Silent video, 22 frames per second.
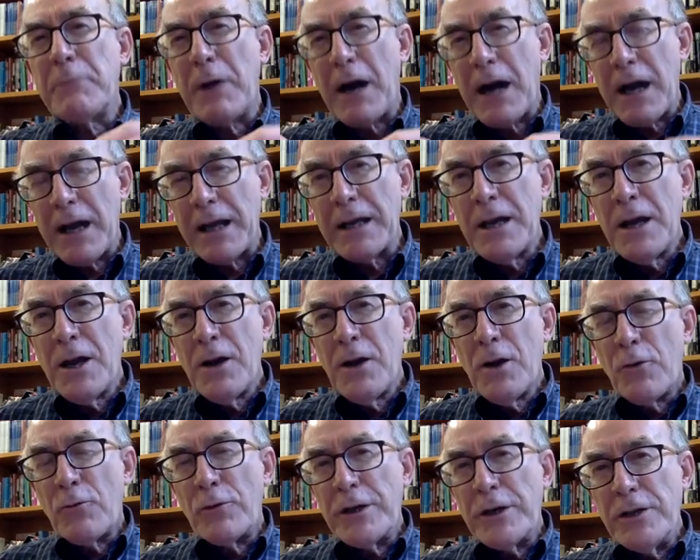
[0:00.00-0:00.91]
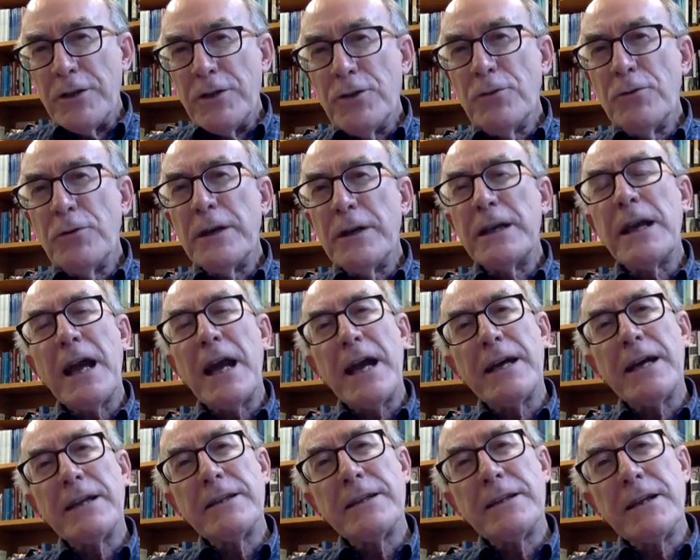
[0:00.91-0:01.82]
by renewing
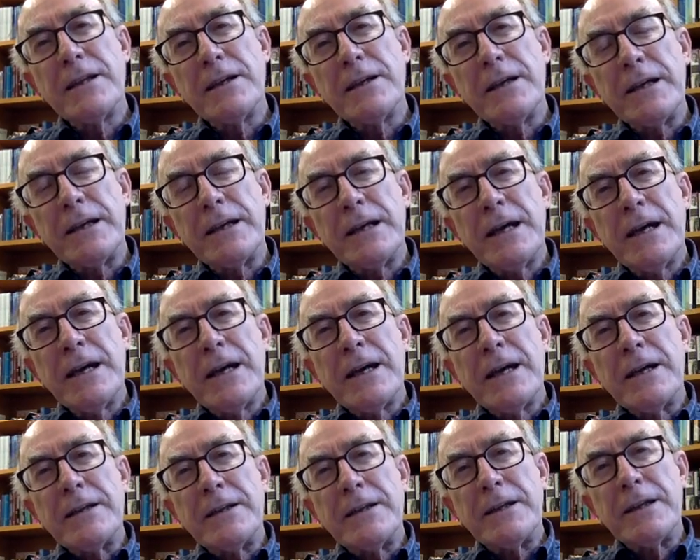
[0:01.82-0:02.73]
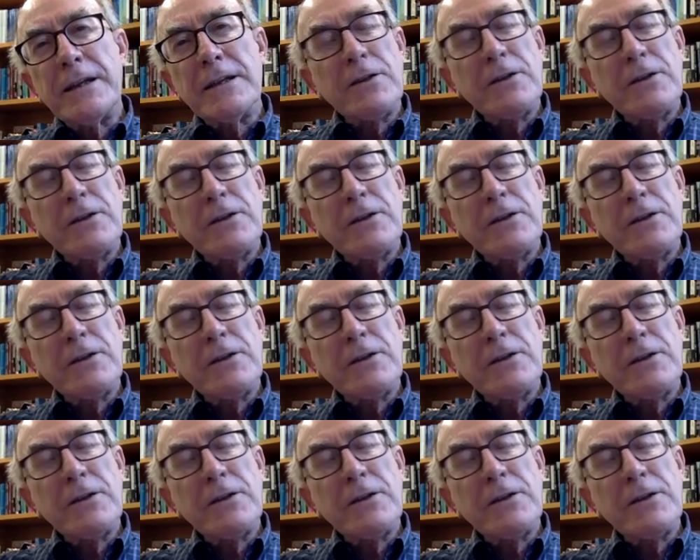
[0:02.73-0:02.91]
and the, the